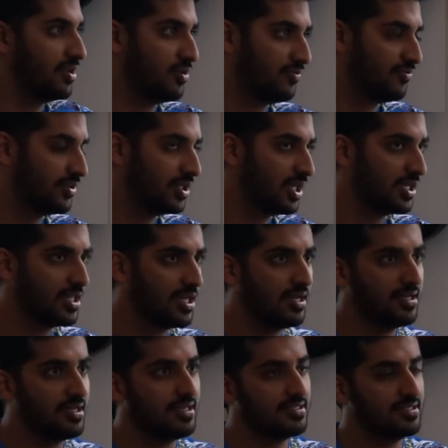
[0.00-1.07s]
I don't feel like
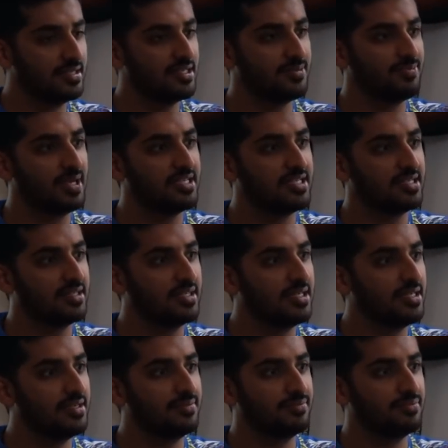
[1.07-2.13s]
that is
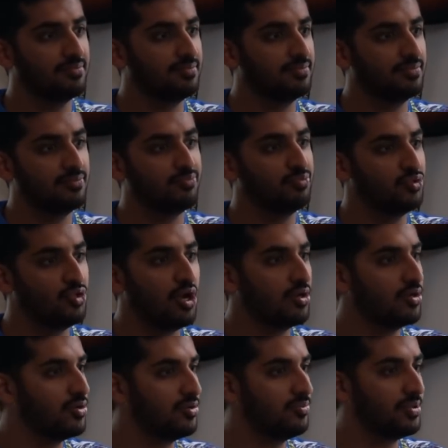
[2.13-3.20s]
basically
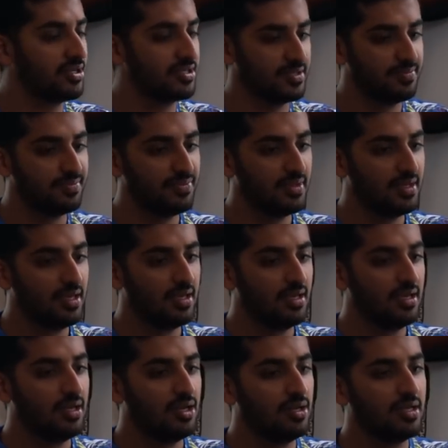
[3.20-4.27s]
not good. Because
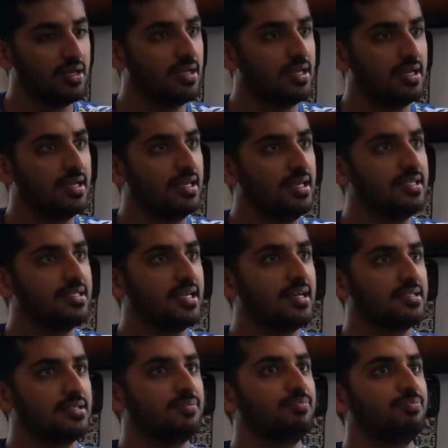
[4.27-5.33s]
he
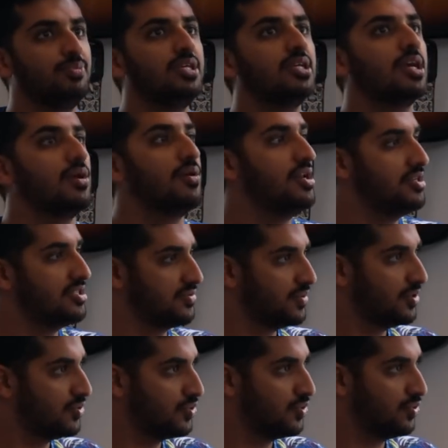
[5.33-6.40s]
says, be courageous with
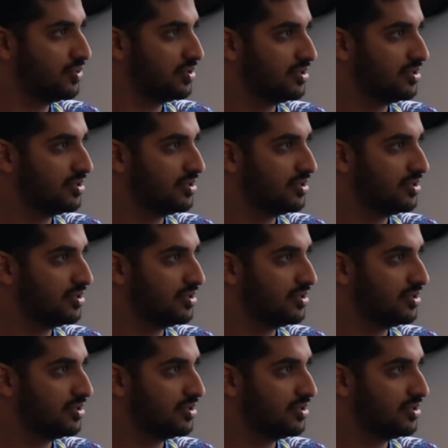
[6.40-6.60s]
your truth.